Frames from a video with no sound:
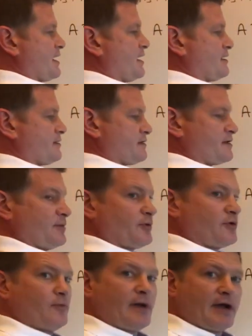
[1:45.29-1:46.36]
not the
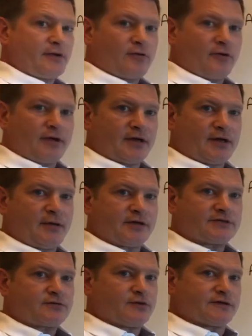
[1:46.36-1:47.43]
typical
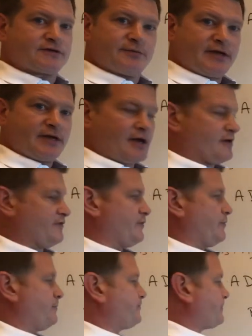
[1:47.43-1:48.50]
microeconomic story, so be careful.